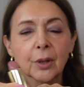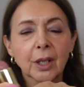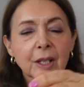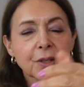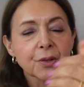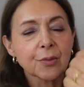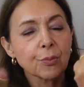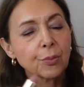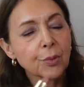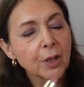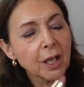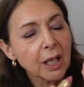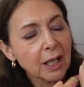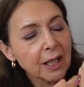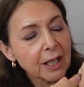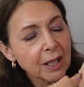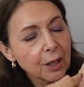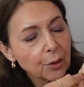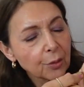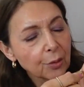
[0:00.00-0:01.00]
It's
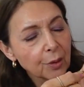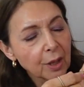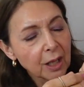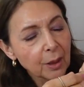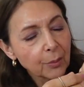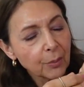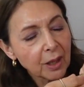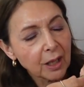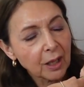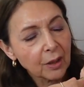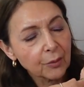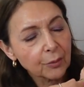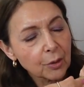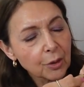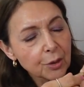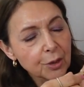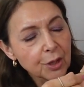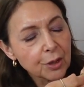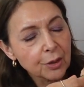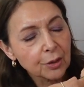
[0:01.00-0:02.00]
really creamy. I've
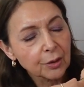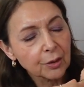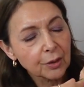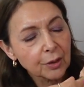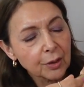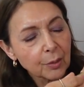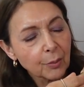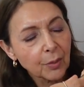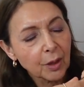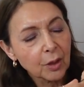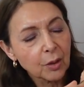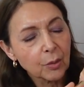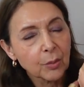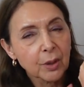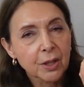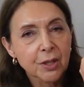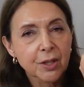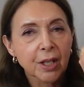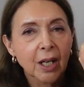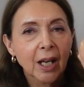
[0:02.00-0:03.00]
got it on at the
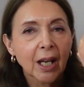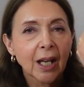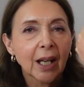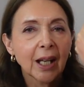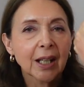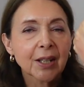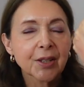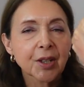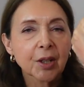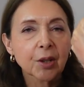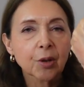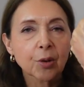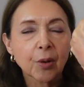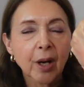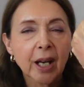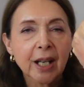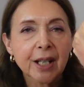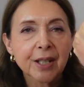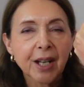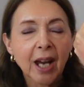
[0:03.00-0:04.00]
moment. It's a
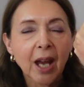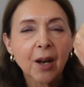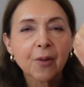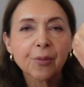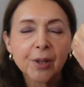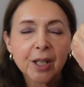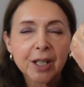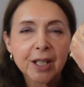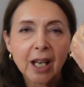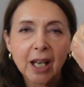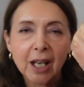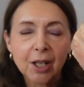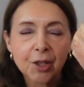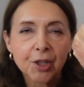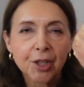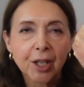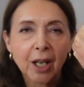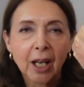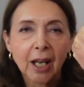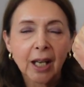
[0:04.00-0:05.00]
great everyday
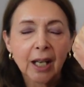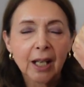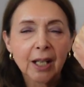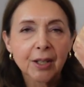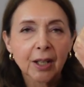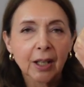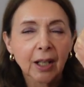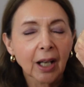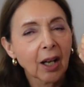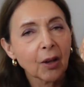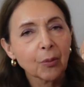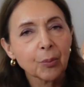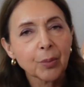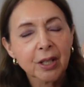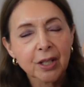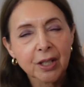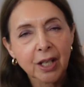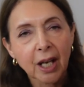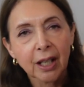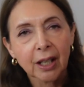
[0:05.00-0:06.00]
shade and I have
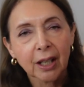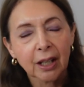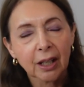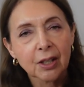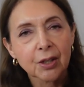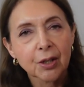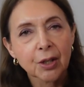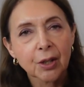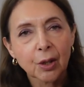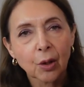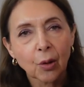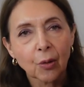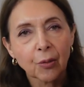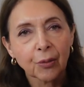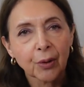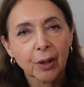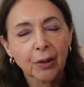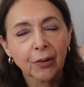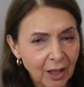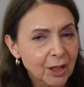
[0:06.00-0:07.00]
been taking it to the
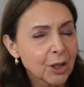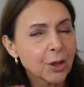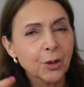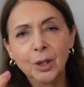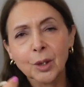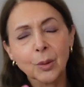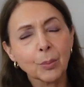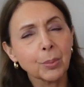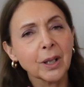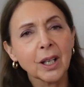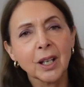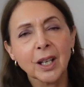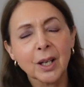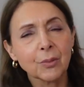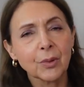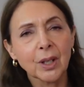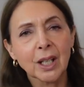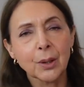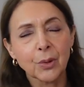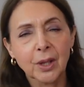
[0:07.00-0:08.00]
office and you can apply
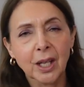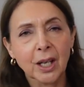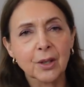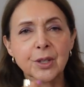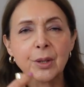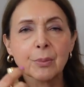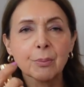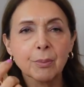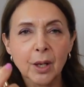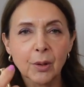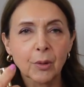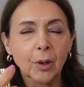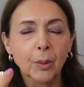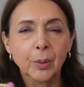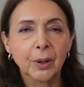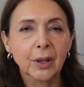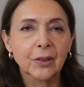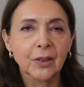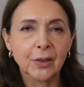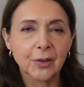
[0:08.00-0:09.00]
it really without a mirror
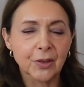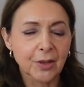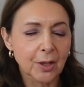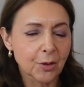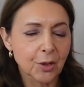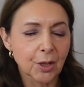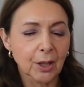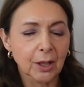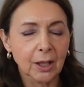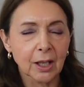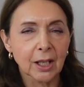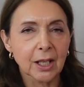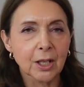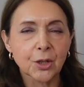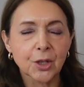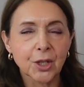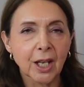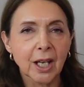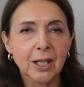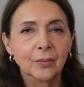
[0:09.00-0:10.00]
because it's such a light
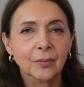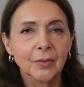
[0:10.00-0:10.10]
shade.